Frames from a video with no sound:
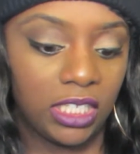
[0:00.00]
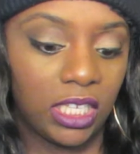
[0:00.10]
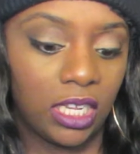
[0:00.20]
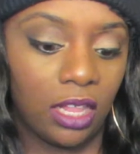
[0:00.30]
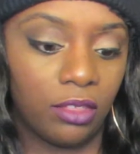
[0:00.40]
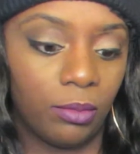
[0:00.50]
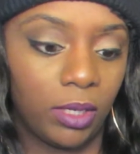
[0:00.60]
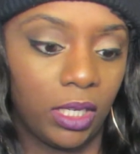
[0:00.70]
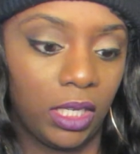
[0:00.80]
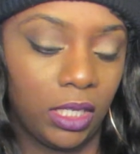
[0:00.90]
it's another
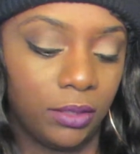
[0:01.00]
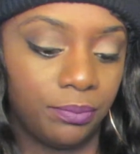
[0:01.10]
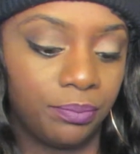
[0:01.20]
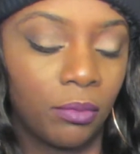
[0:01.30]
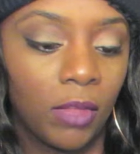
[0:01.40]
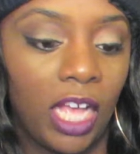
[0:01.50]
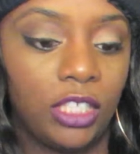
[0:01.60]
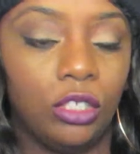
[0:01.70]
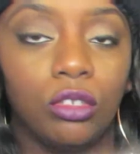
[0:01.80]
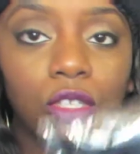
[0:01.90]
one in here
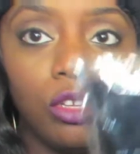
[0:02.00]
that you use.